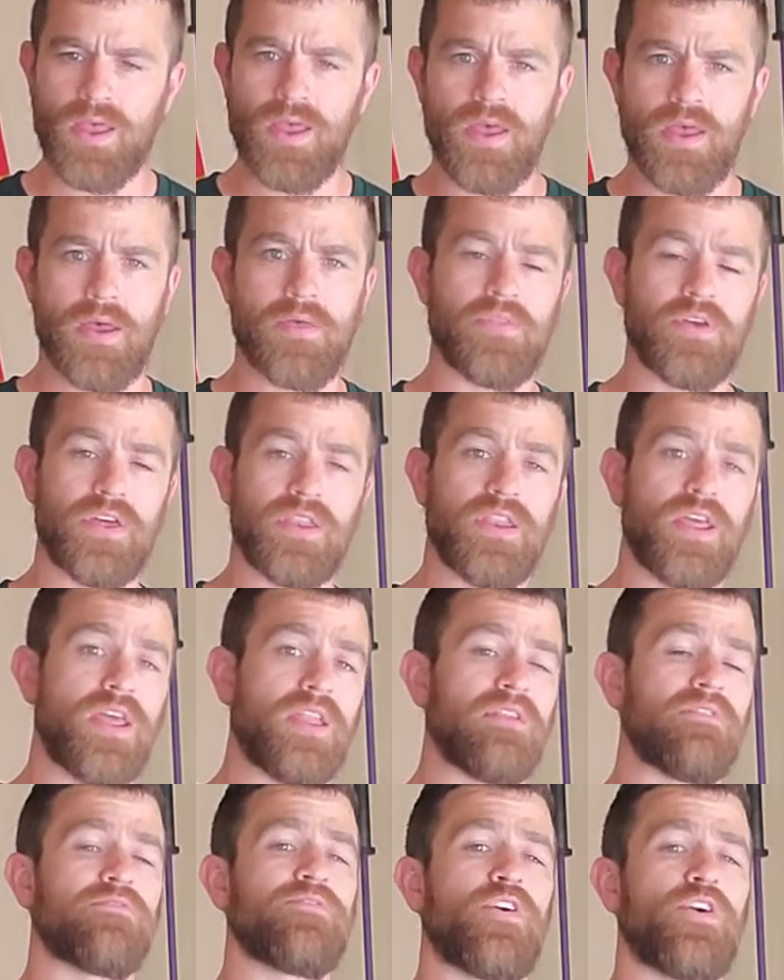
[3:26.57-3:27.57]
And then
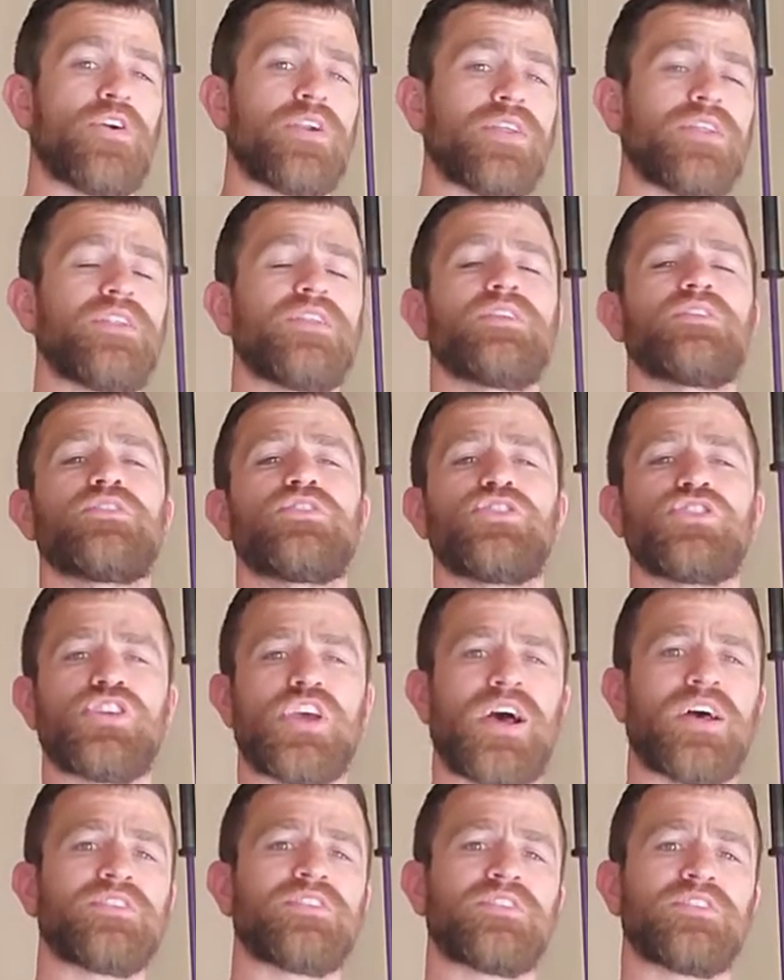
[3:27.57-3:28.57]
inverted
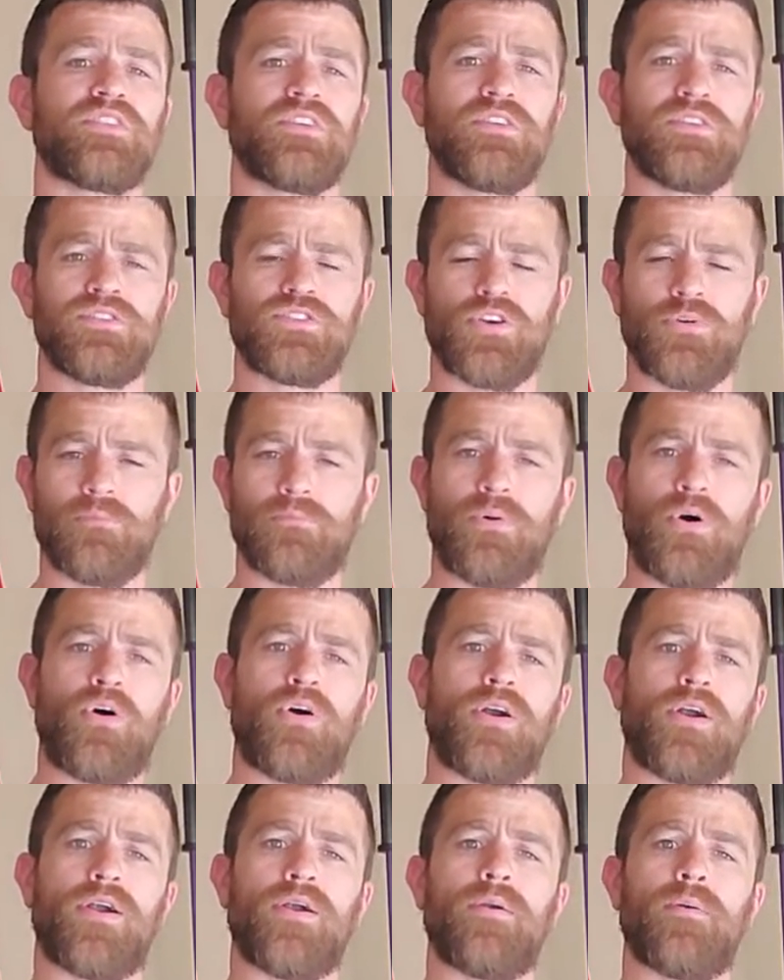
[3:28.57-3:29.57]
chest to
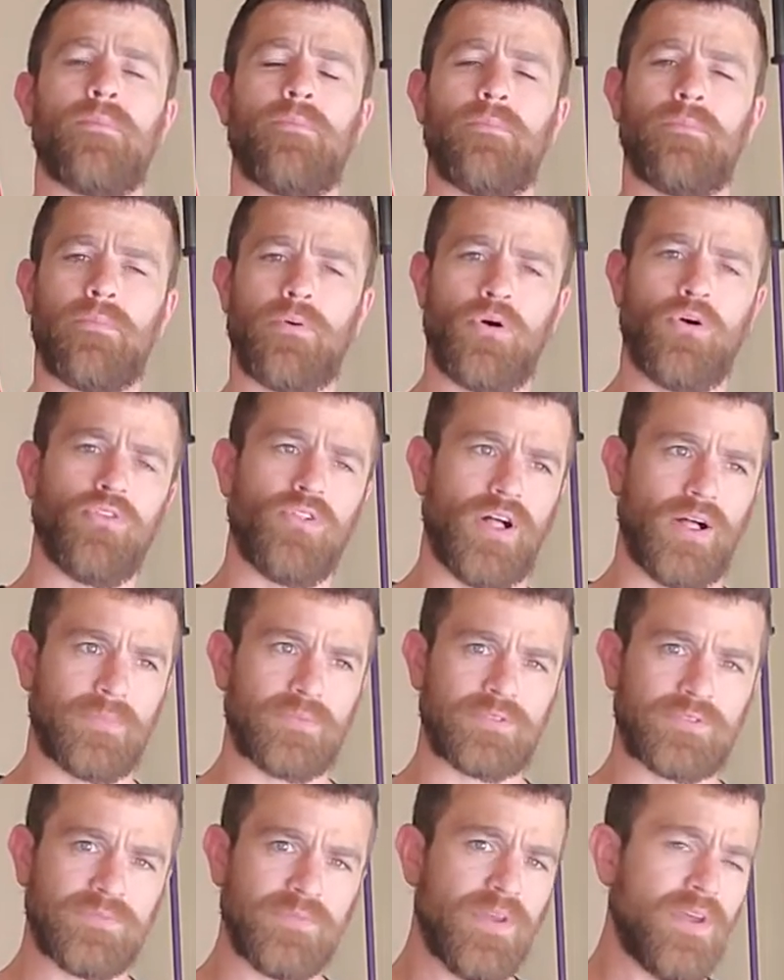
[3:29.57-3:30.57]
bar
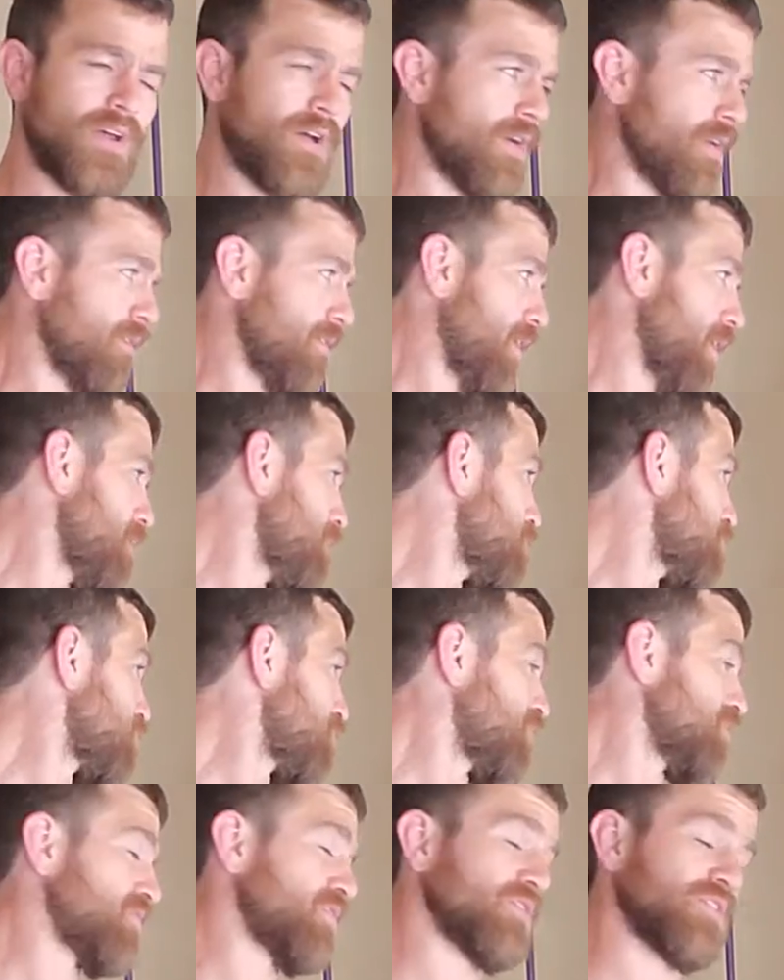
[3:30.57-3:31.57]
pull-ups, all right? So
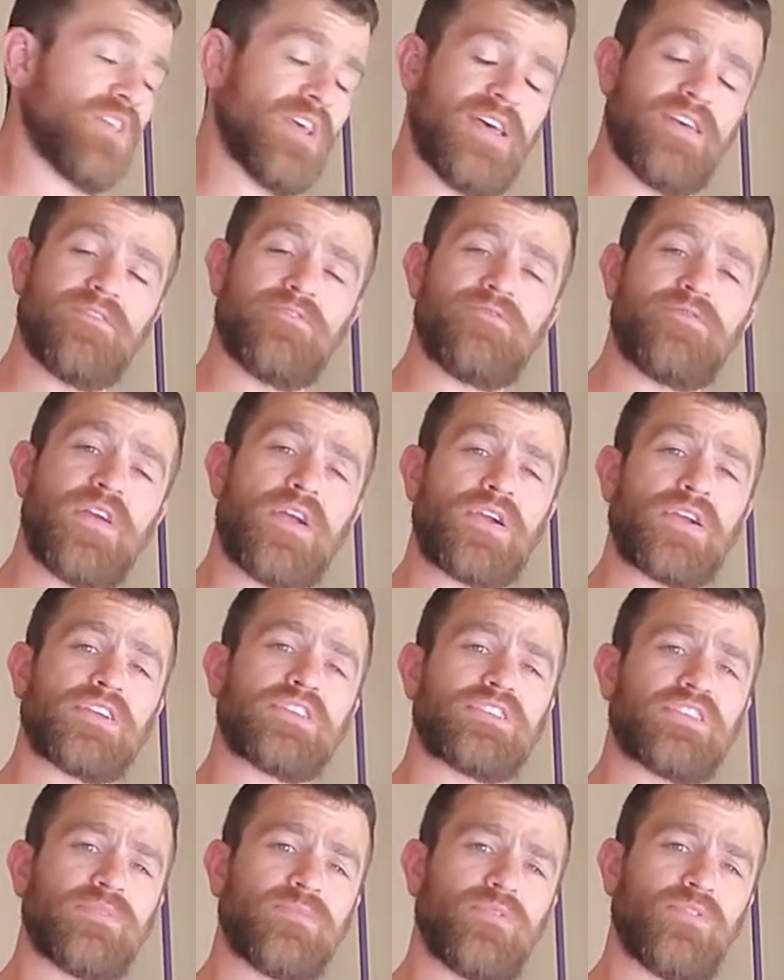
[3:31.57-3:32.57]
this is a very
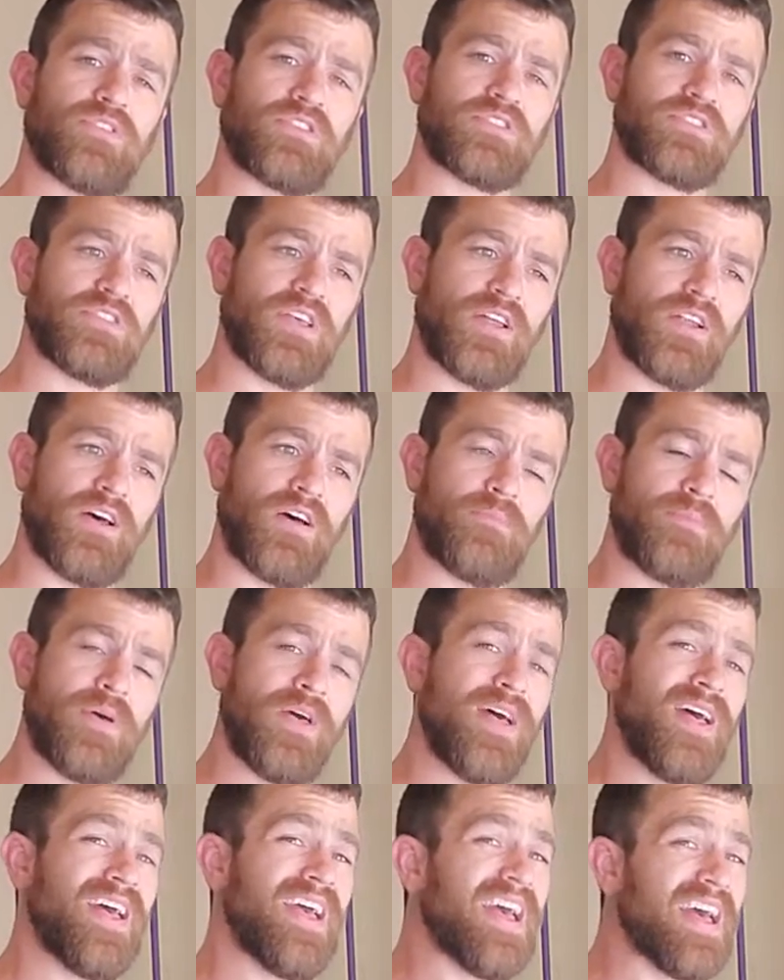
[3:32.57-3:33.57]
similar setup,
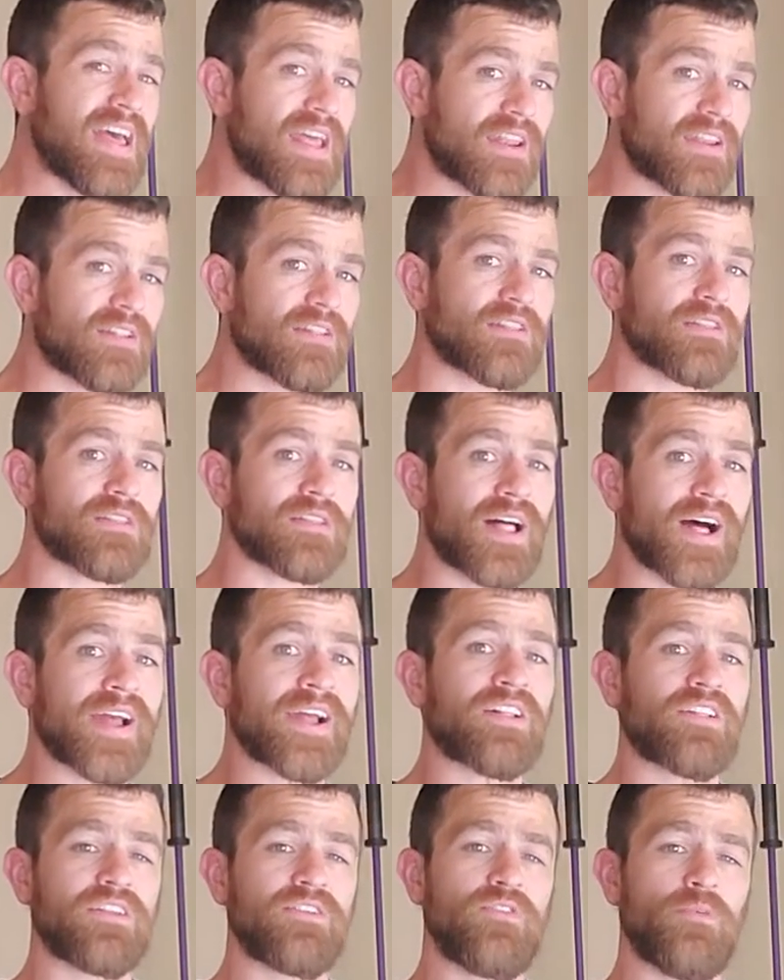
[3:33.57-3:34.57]
and
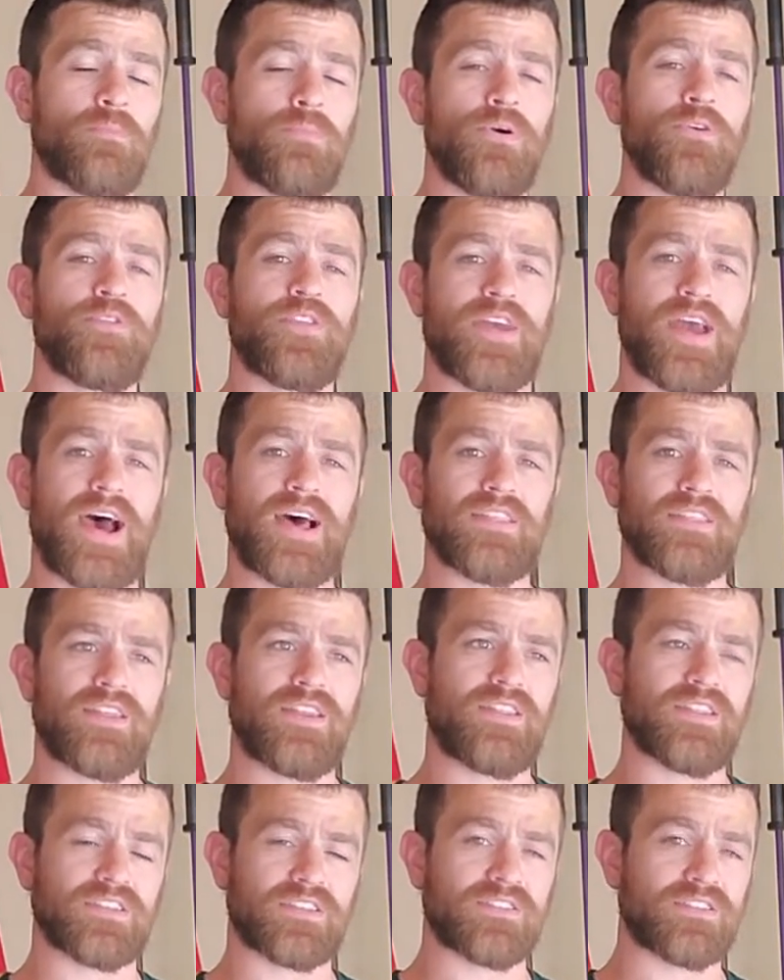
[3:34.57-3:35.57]
likely we'll put the athlete
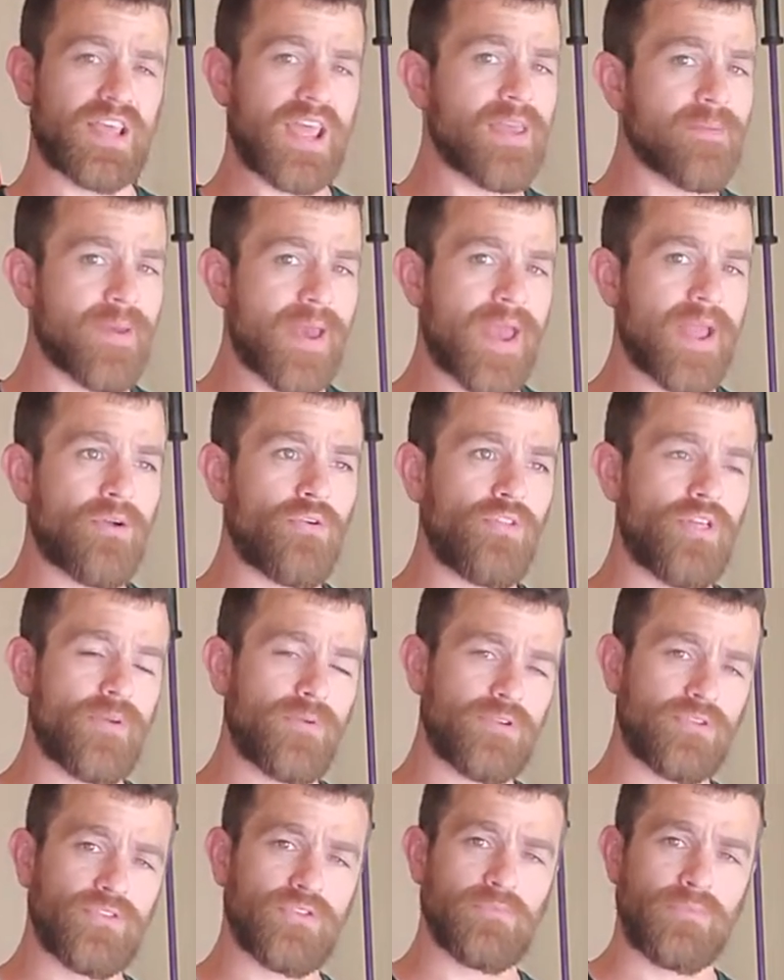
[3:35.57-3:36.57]
at the same angle they were
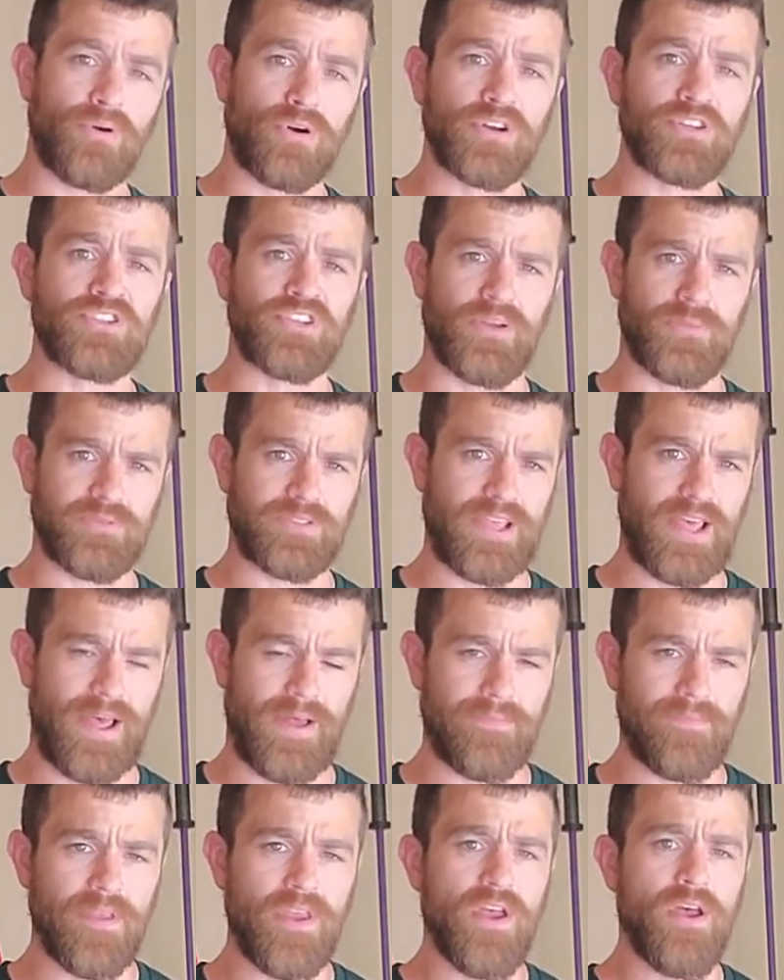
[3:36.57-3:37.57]
doing push-ups
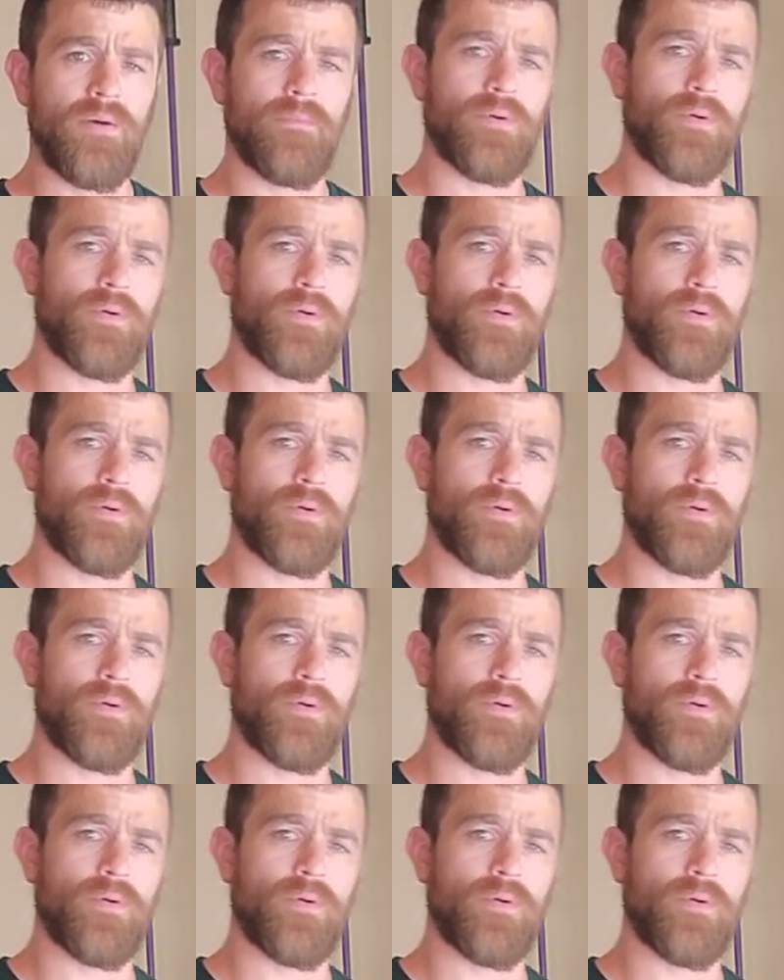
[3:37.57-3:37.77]
at. But